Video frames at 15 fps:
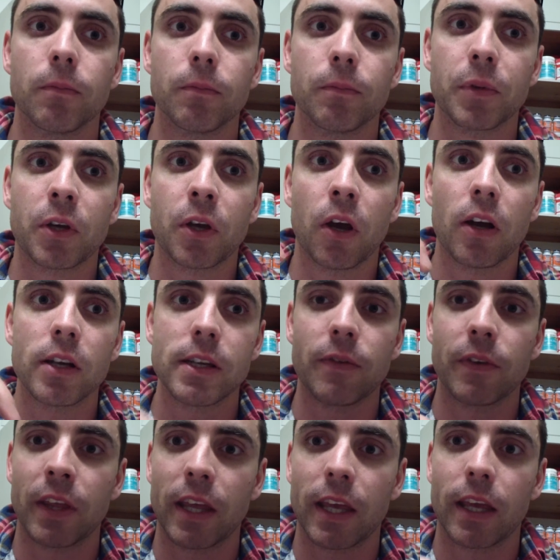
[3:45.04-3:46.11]
because
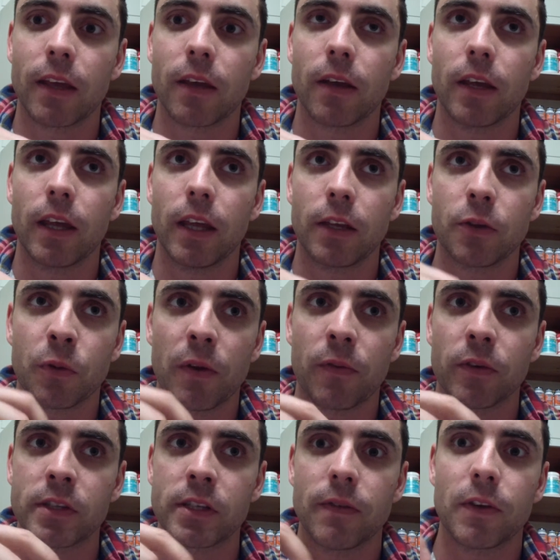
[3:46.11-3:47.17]
everything
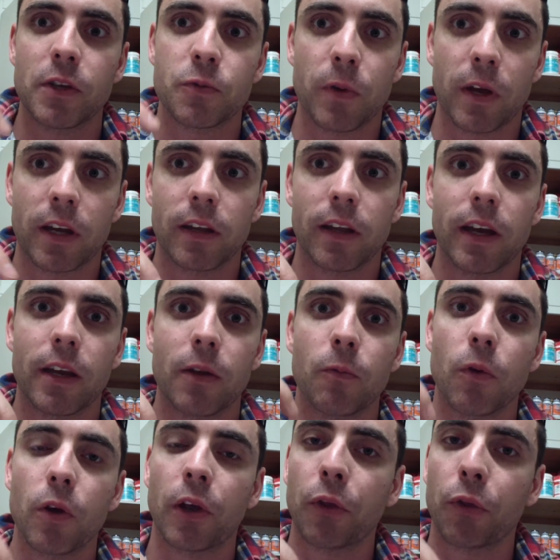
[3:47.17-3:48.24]
24/7 is regulating
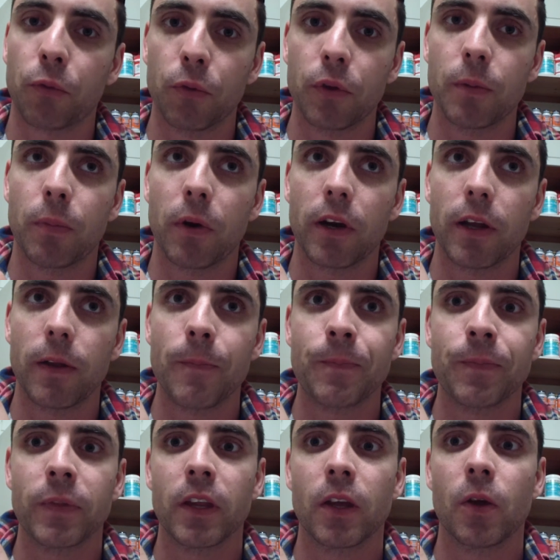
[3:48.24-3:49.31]
and working through the body
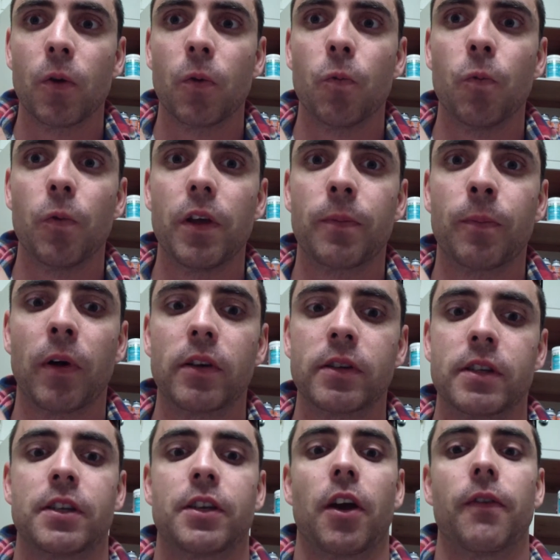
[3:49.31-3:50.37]
with
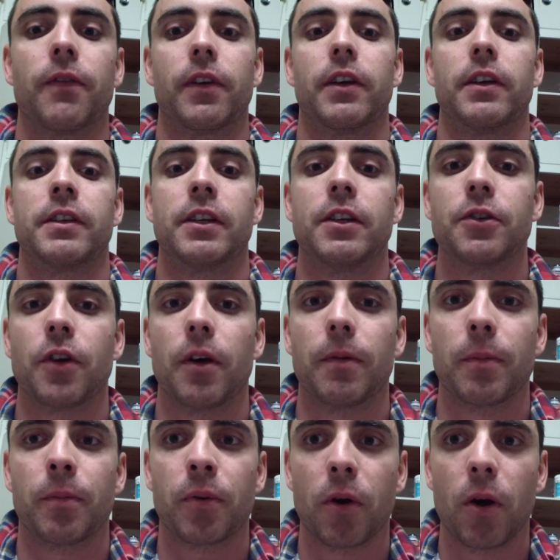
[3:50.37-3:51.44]
polycystic ovary syndrome,
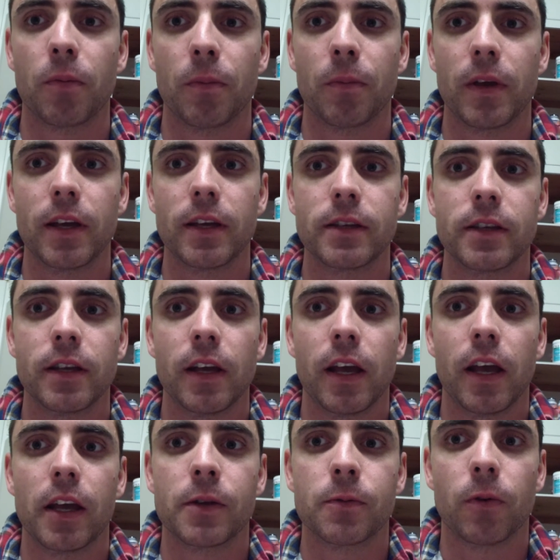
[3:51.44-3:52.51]
the problem is
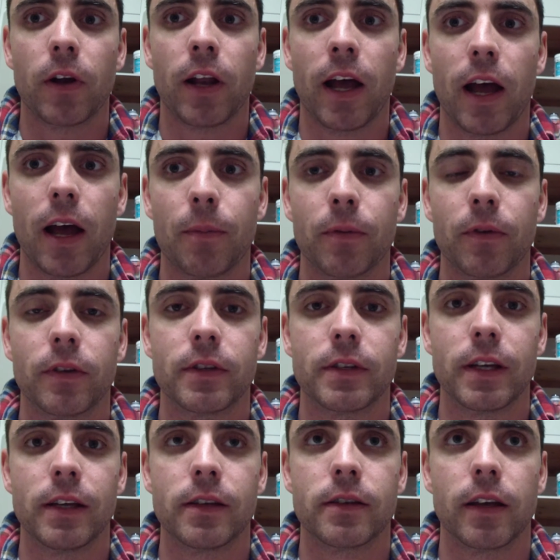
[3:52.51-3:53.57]
what happens
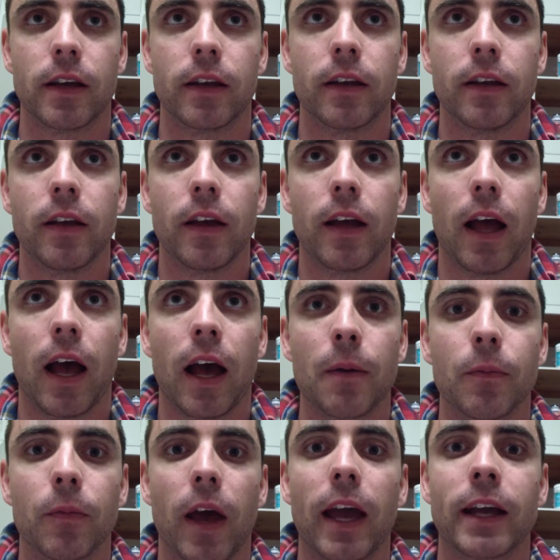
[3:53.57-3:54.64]
is that
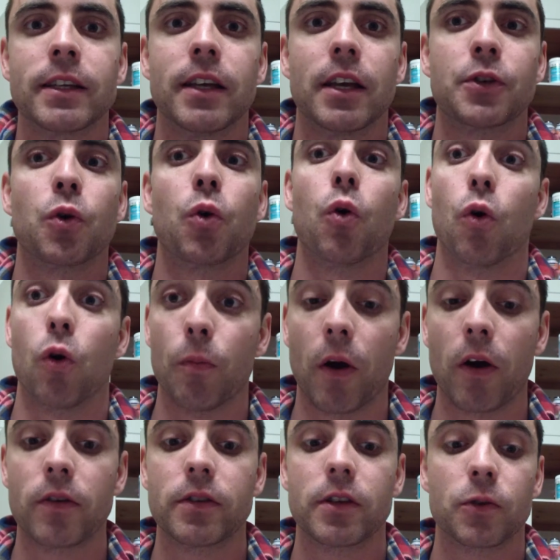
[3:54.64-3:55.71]
excess
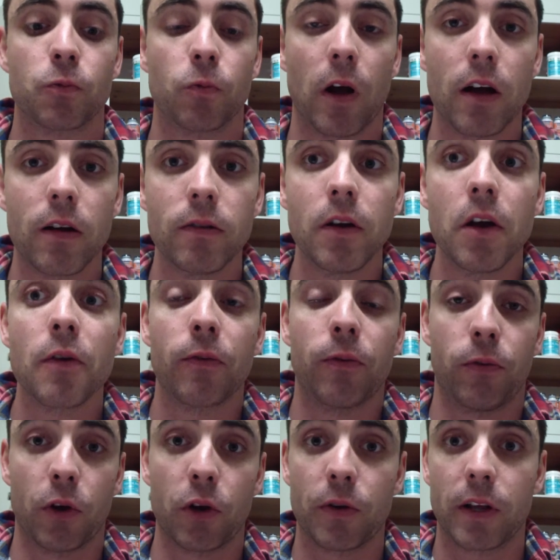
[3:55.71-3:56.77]
hormones as well
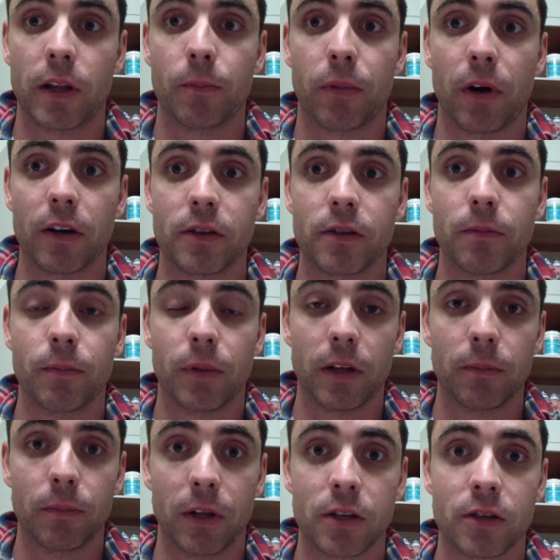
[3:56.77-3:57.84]
float around
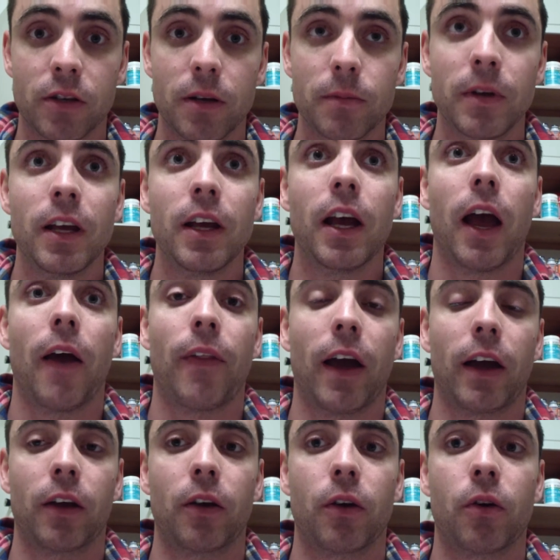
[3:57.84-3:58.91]
the bloodstream, and
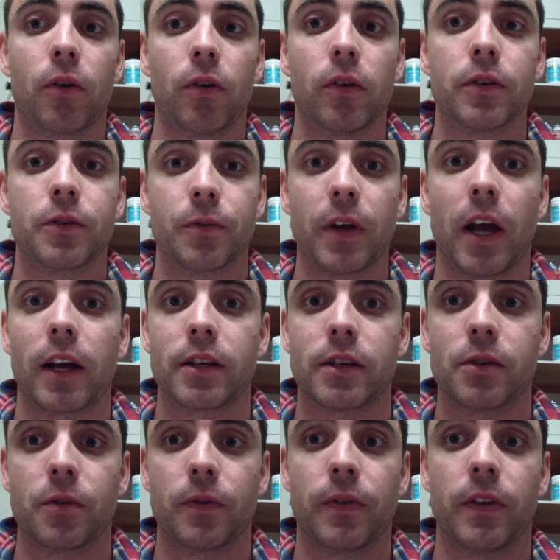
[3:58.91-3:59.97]
that can cause
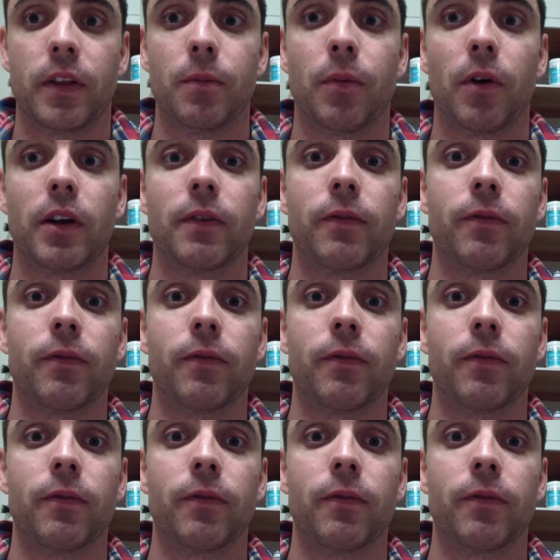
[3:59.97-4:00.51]
reactions within the body